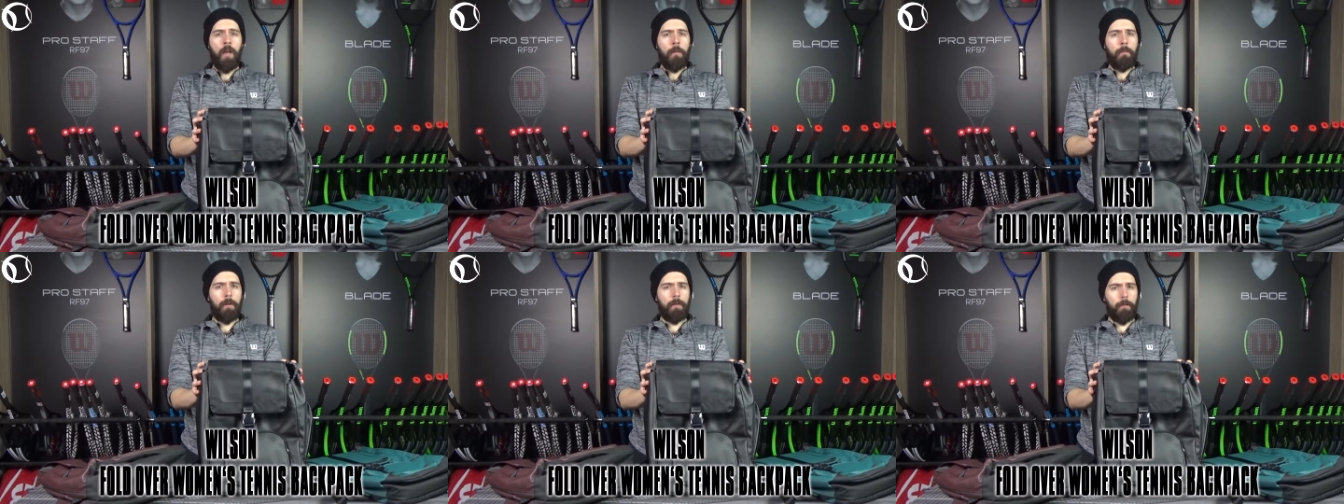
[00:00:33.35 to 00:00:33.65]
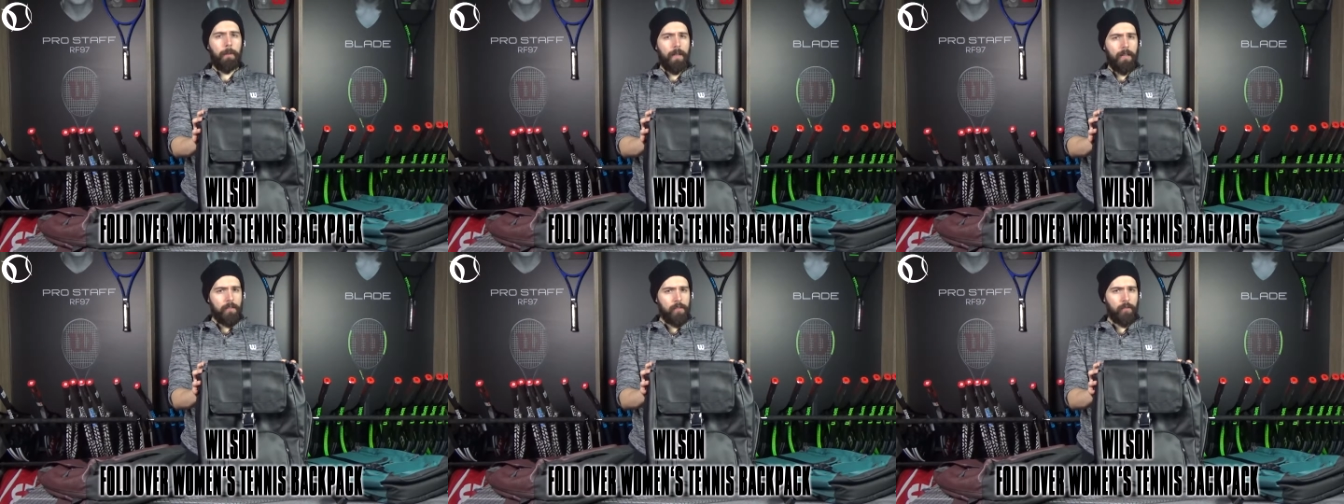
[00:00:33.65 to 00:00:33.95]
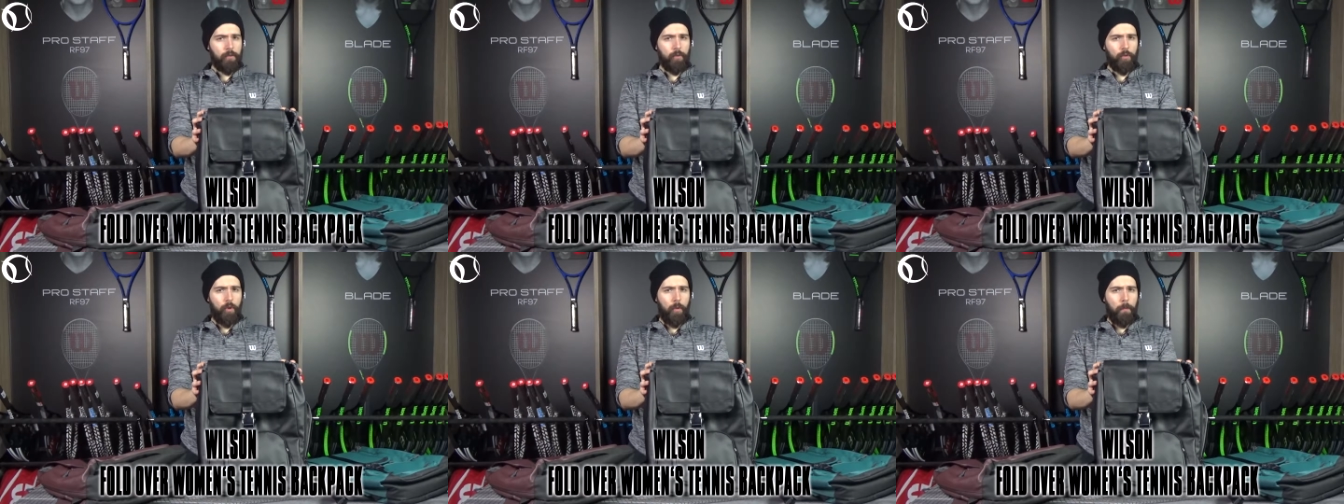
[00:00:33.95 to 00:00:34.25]
But
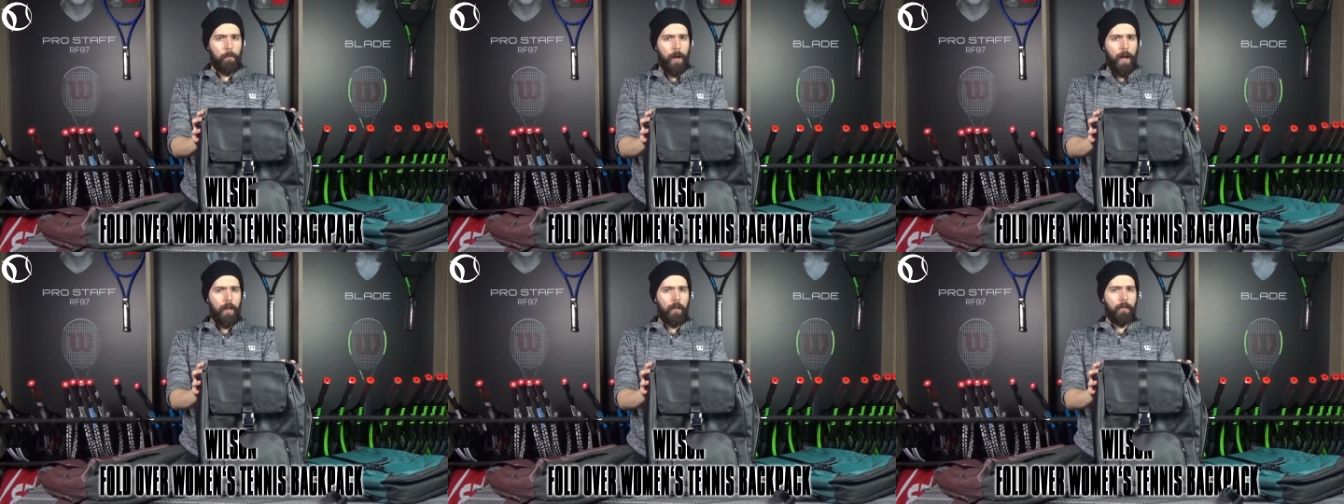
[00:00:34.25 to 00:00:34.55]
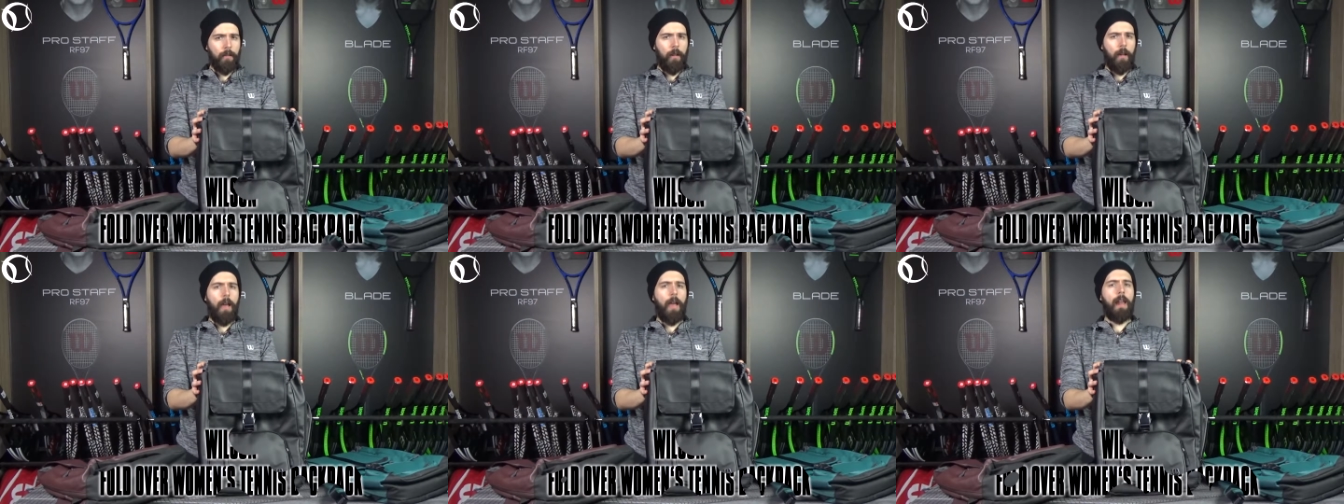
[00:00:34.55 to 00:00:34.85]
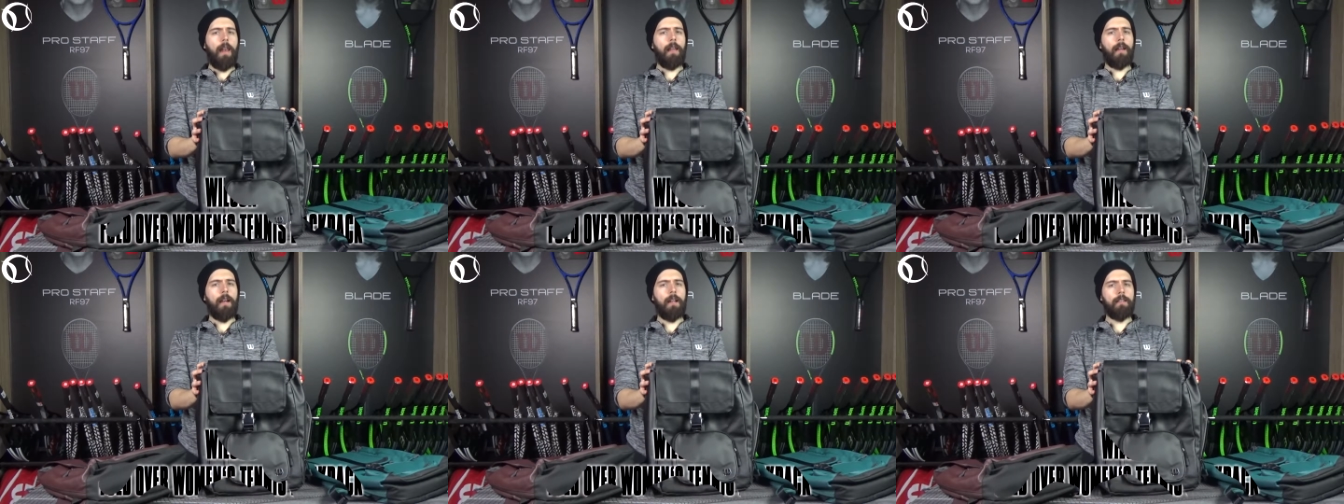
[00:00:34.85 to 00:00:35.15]
managing to combine
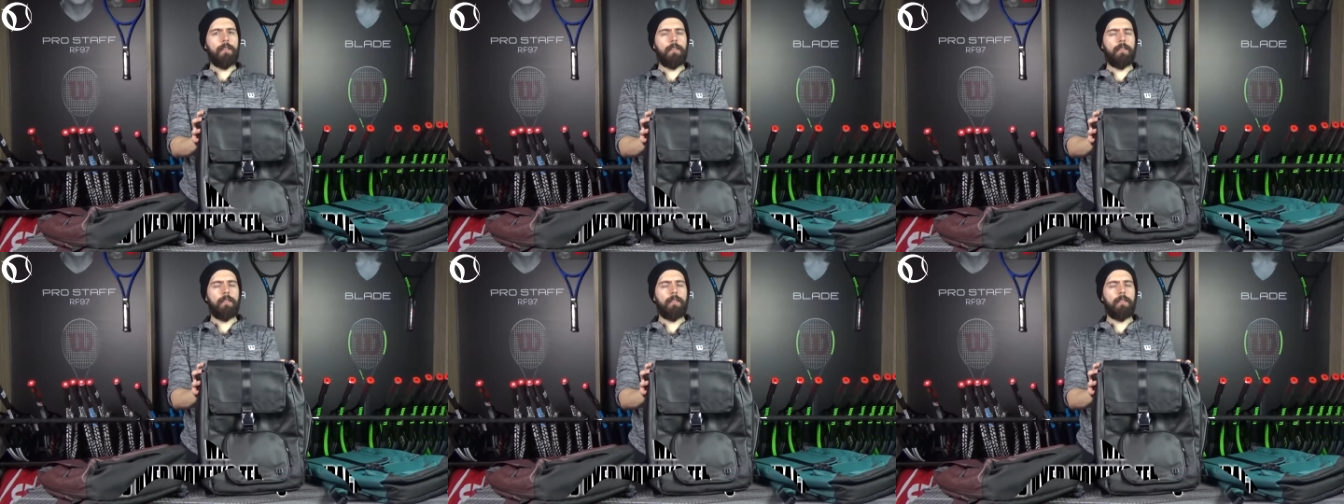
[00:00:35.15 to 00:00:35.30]
elegance,